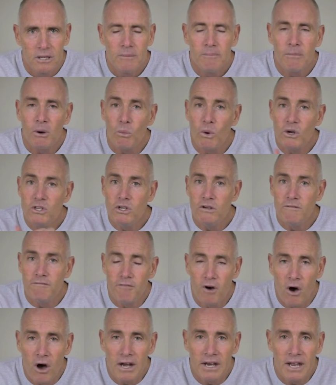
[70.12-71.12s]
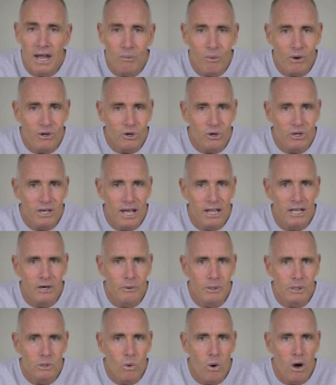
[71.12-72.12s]
But once you find out what your calorie
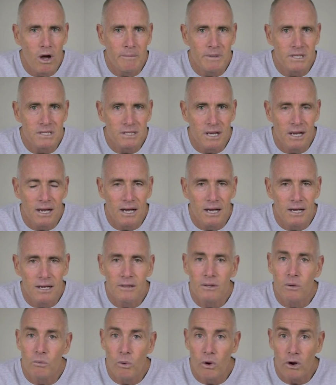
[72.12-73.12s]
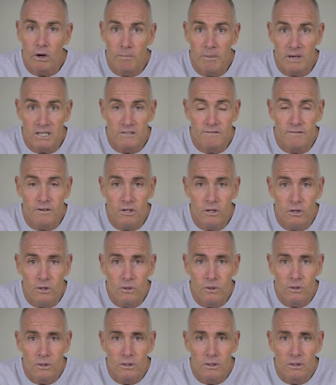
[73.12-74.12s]
requirements are that work best for
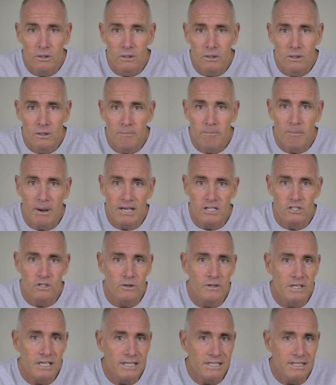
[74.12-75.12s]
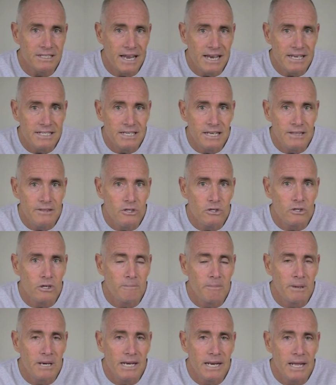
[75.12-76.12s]
you, based on the intensity that you
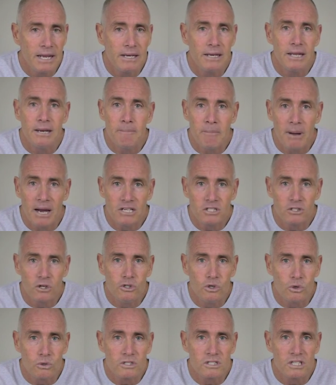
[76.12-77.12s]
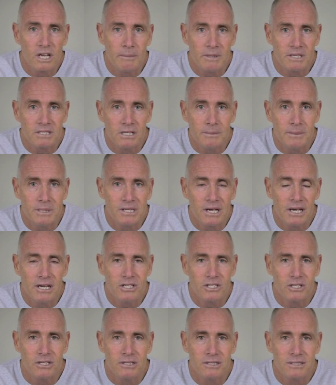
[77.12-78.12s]
compete at and based on your stomach's
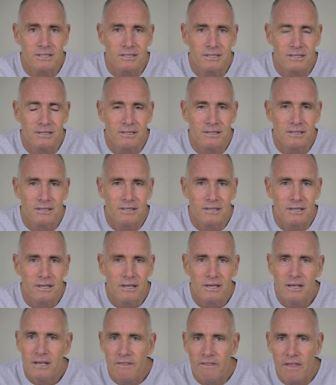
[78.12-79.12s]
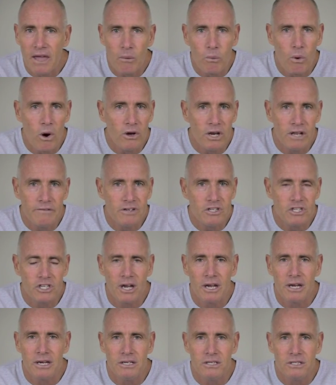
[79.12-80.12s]
limitations, that won't ever
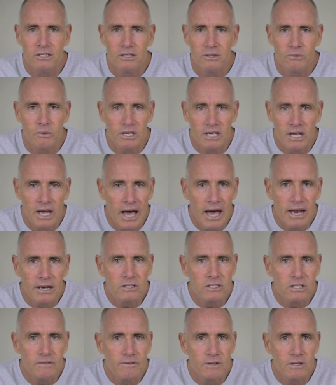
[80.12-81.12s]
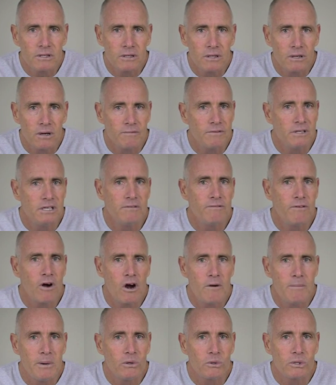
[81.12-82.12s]
change, regardless of the
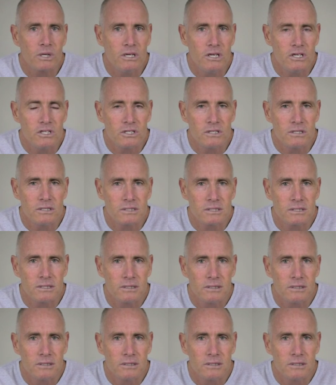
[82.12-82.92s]
environmental conditions.